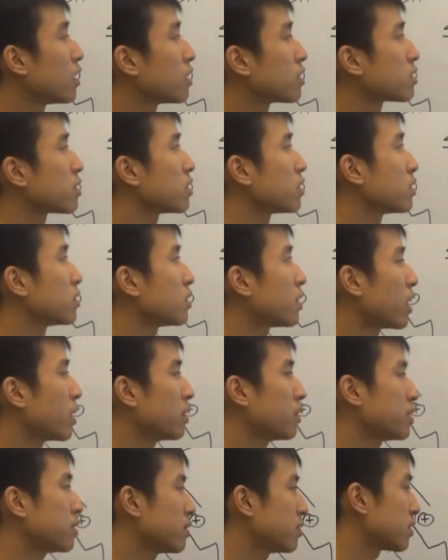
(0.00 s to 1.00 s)
So I
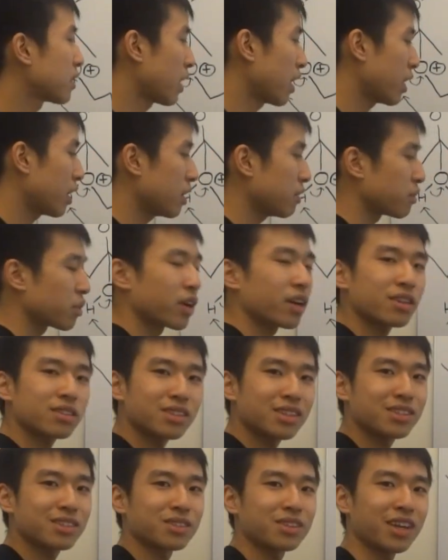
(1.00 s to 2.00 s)
know this is kind of
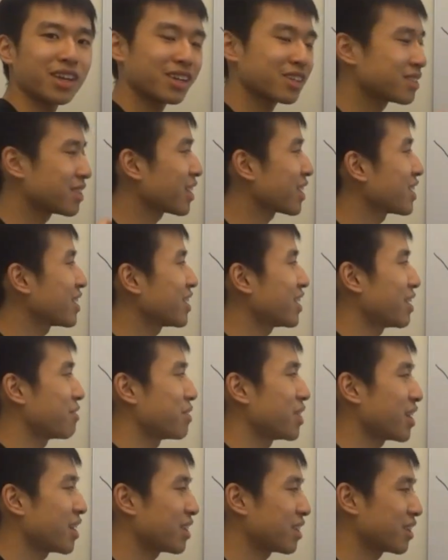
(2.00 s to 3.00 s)
crazy, so take a second. If
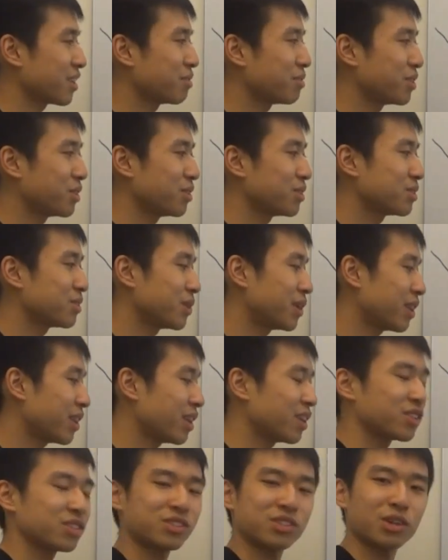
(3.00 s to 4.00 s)
you got confused or
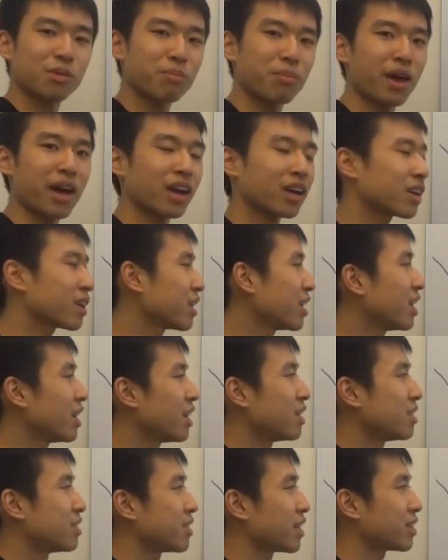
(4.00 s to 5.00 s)
anything, just jump back,
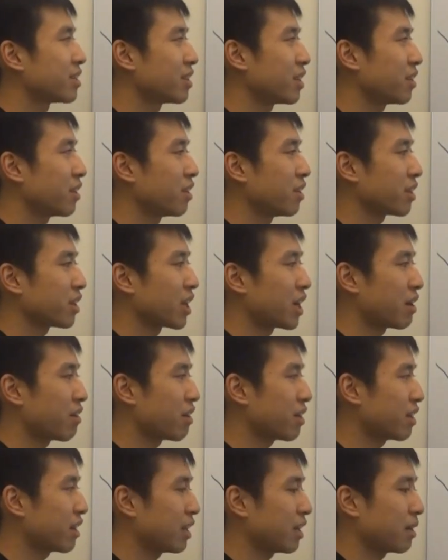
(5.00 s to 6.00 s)
take another look at
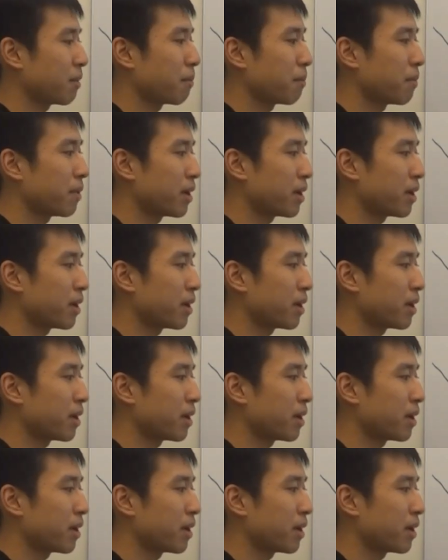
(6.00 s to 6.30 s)
everything.